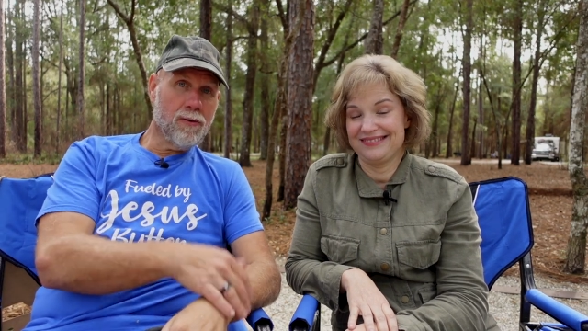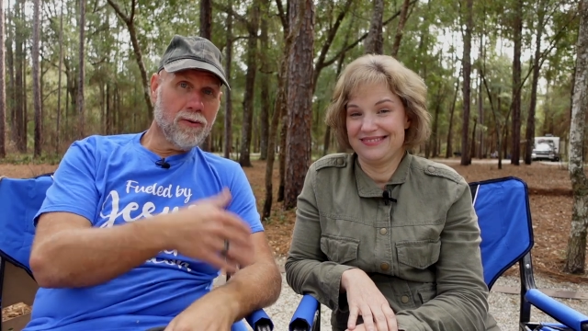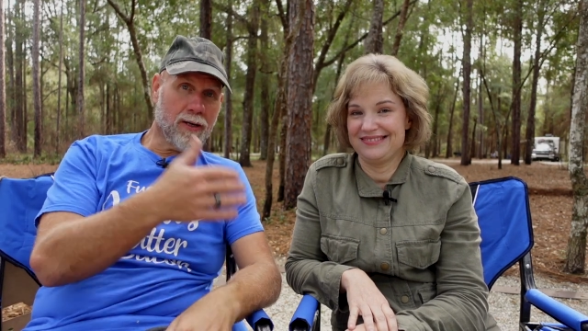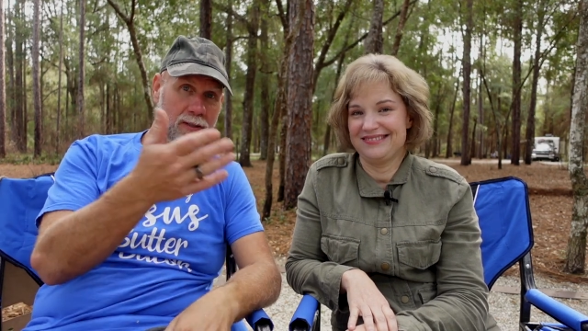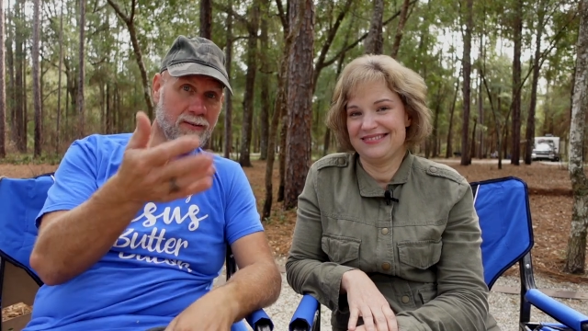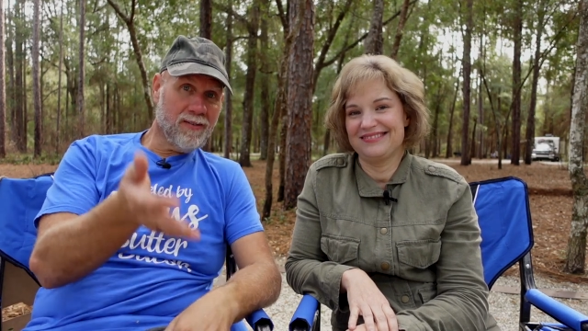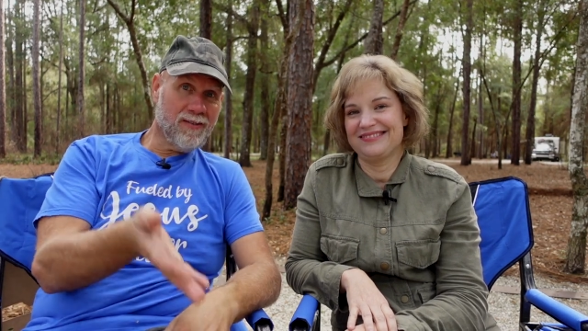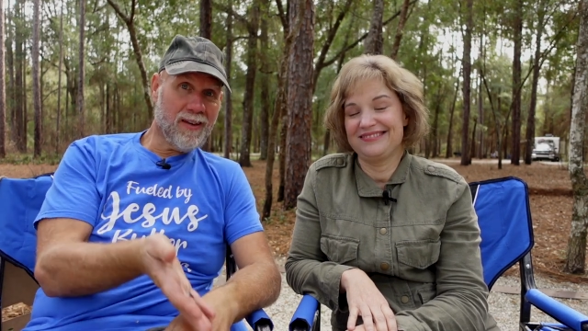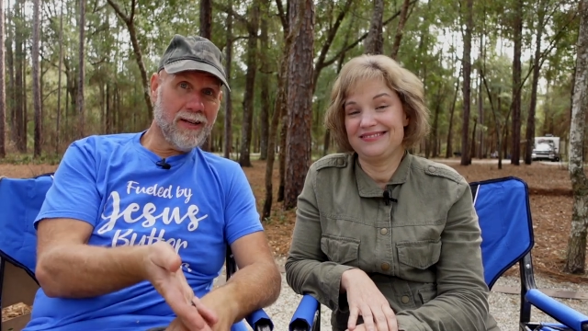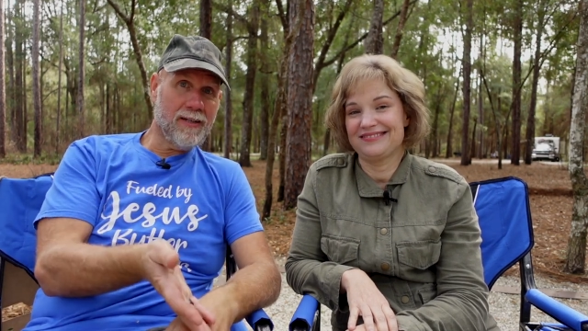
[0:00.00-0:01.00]
Speaker 1: You can
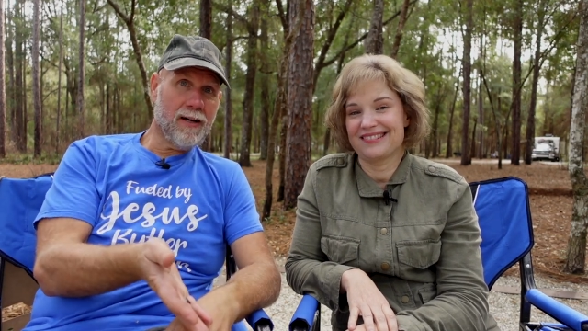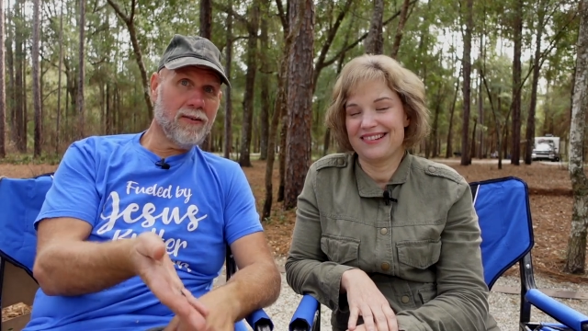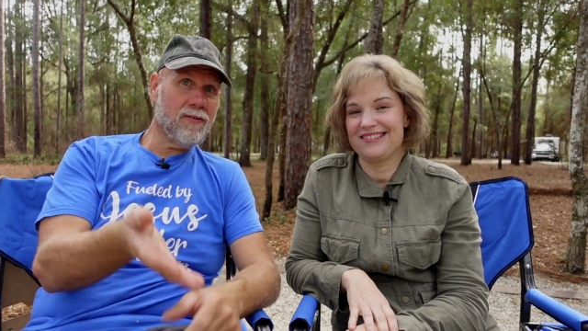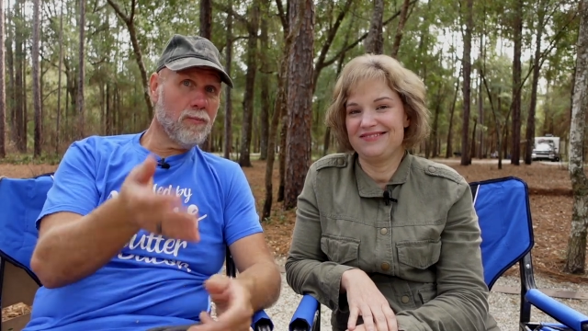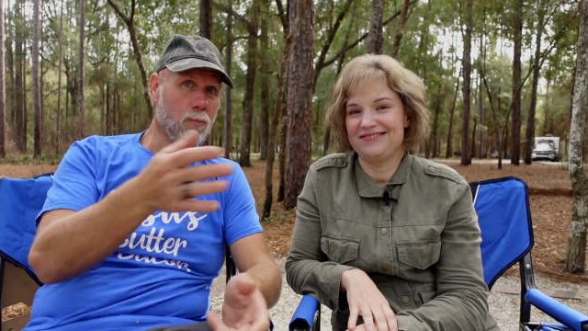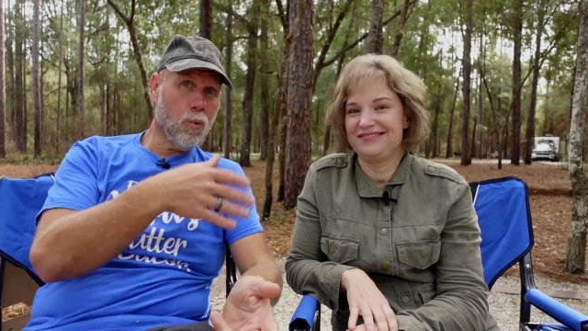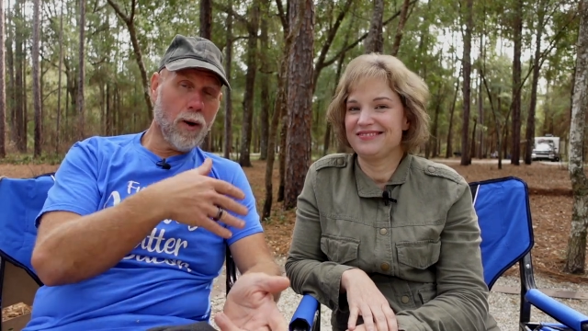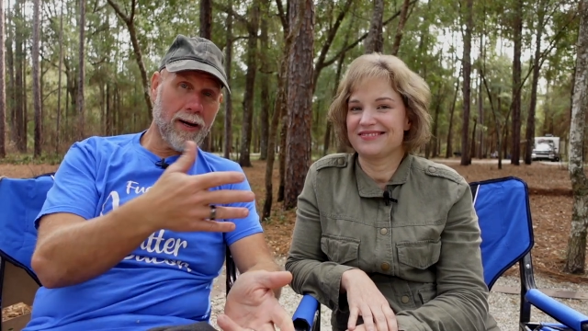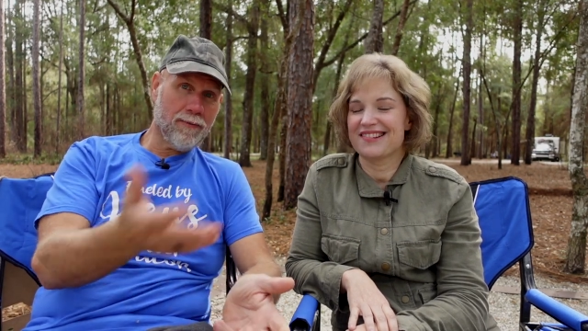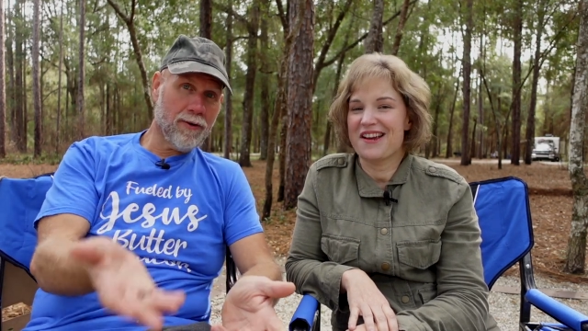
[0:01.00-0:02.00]
send us
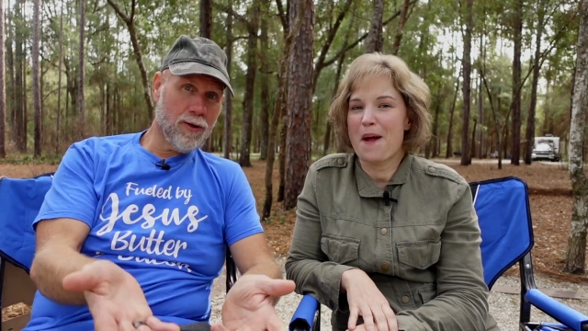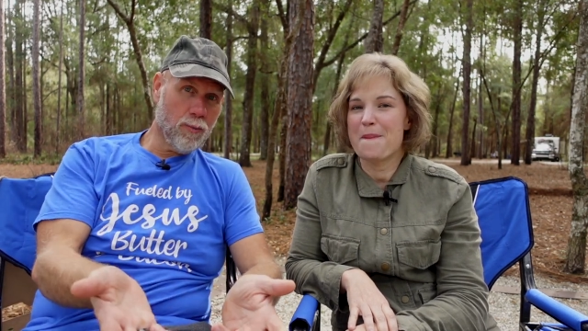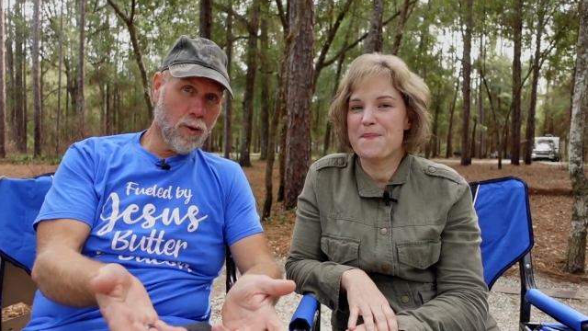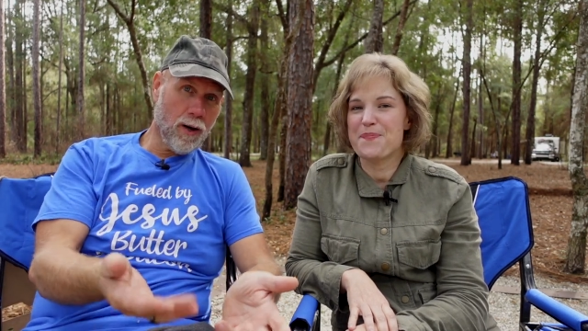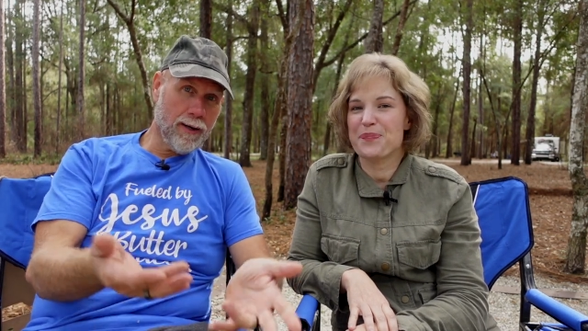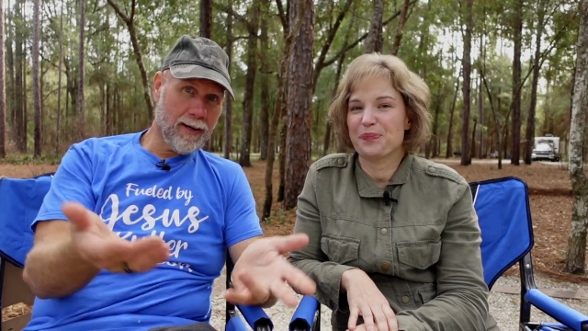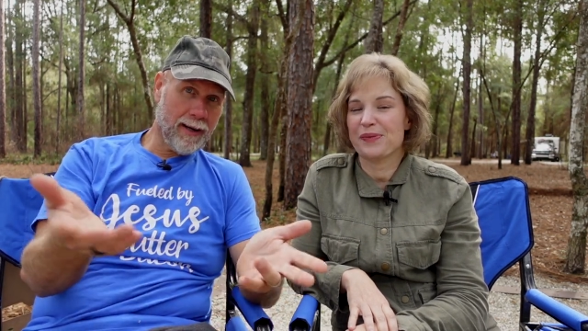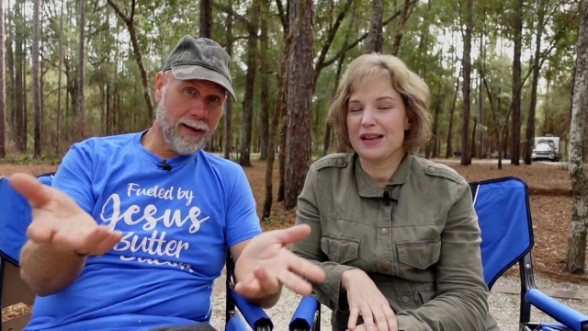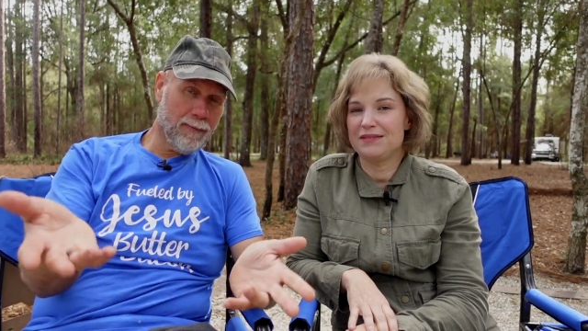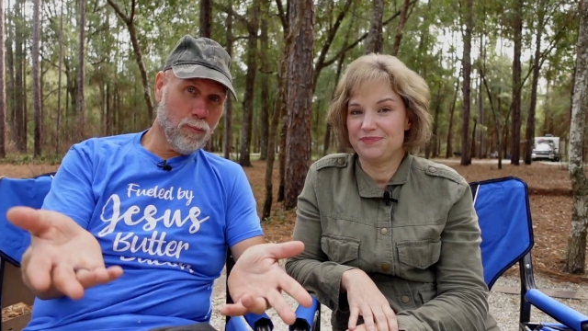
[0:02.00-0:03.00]
whatever you want
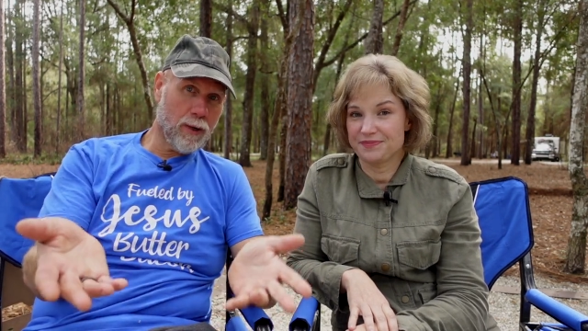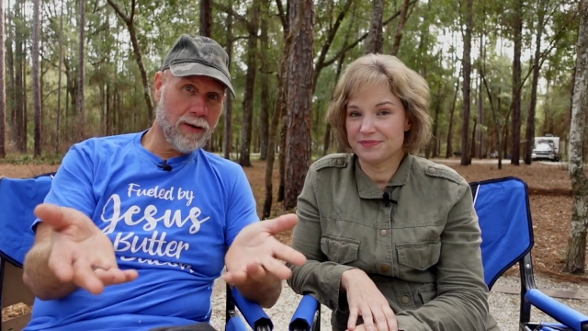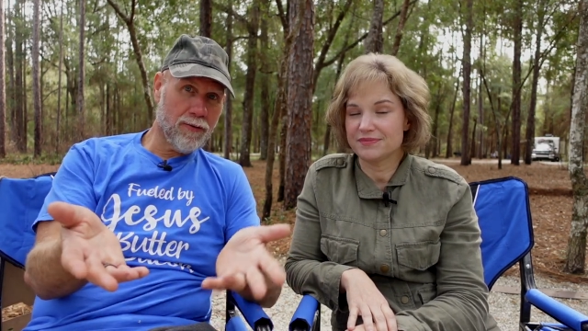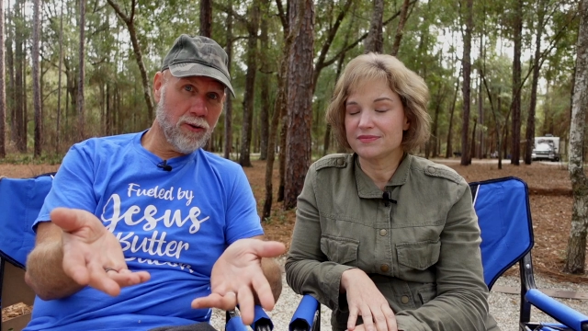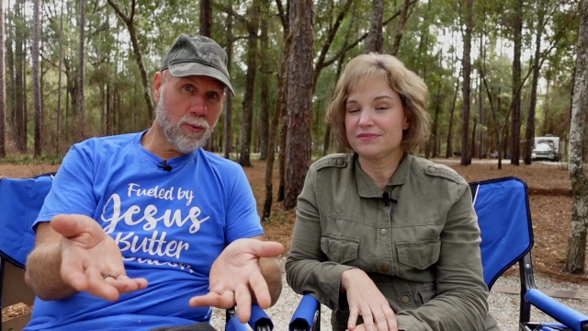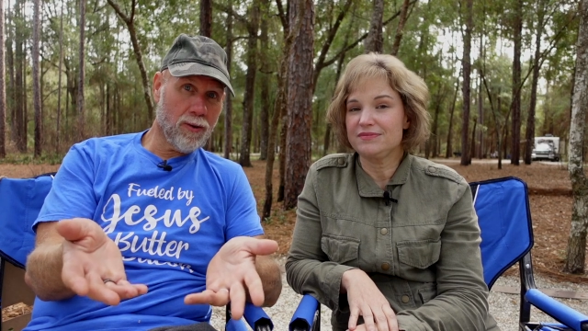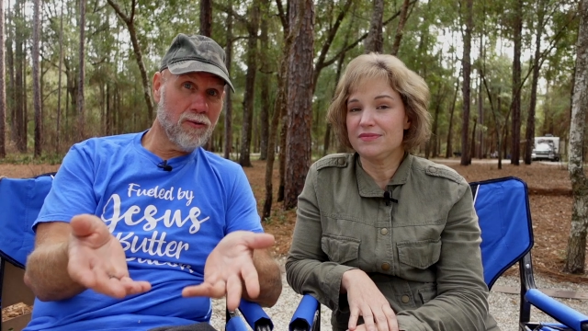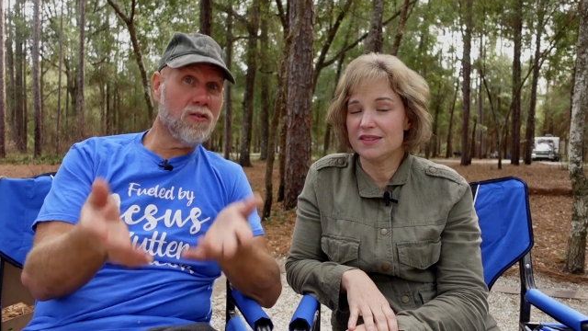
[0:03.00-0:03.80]
and whatever you want,